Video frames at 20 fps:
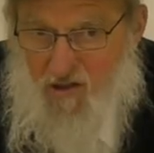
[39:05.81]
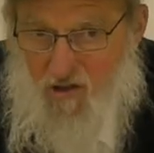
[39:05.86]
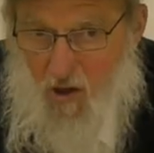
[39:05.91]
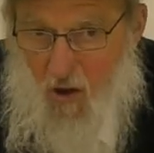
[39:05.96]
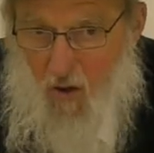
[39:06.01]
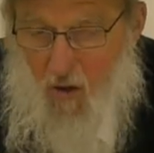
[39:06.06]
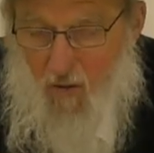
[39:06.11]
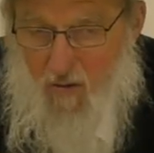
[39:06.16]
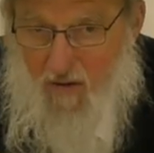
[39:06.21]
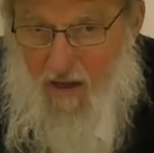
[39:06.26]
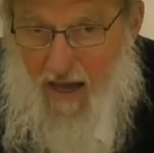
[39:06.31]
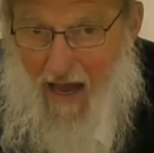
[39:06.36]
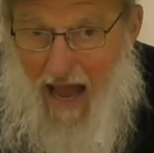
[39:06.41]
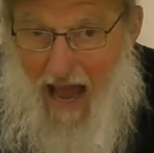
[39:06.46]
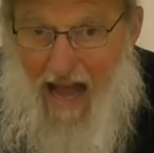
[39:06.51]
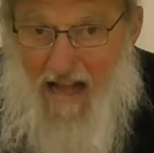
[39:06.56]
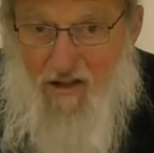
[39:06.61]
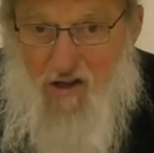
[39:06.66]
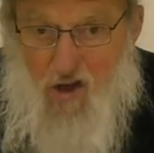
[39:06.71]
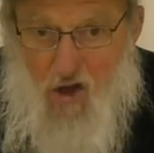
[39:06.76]
told,
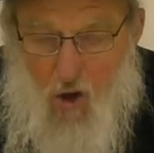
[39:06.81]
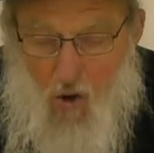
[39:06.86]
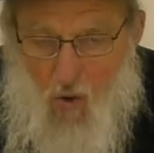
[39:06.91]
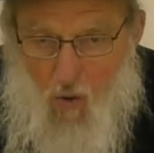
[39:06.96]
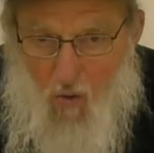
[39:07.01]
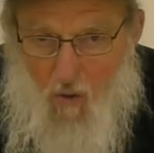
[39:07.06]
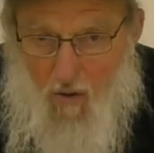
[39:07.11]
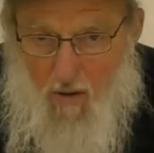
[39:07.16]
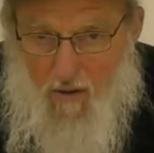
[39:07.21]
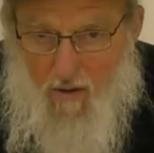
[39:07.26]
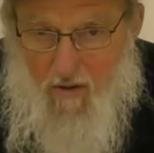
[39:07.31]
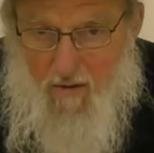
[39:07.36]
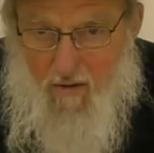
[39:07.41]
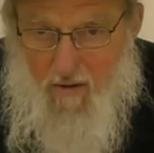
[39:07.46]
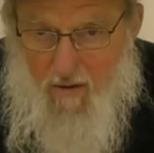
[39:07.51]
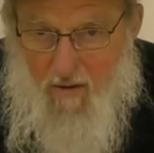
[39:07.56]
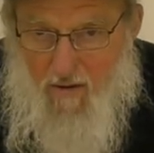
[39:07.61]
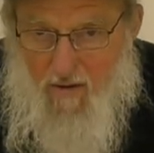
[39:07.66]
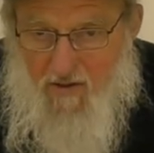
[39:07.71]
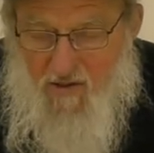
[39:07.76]
and you
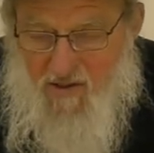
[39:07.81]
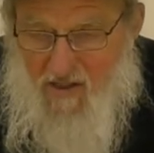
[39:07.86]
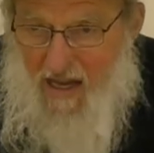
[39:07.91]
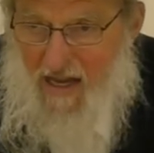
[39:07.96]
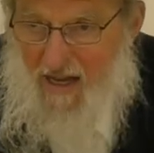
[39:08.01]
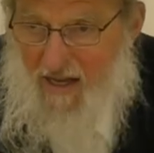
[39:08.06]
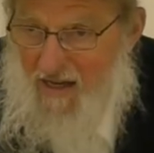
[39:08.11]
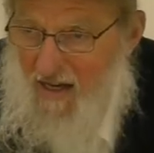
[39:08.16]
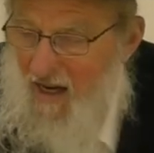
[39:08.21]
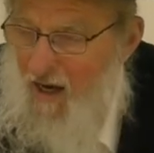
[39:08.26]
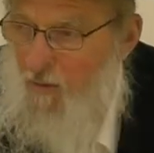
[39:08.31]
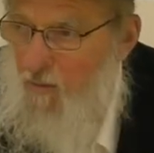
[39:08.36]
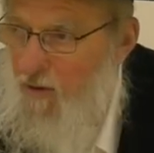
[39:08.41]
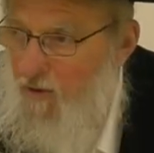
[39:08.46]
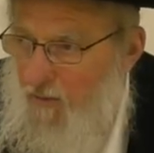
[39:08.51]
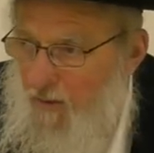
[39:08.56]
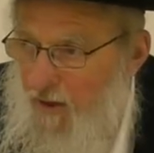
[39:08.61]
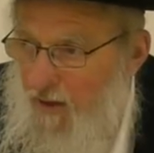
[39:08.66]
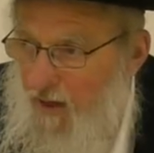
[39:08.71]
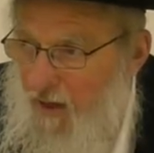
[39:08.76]
stay in here
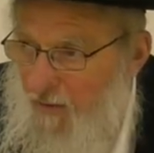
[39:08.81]
with me.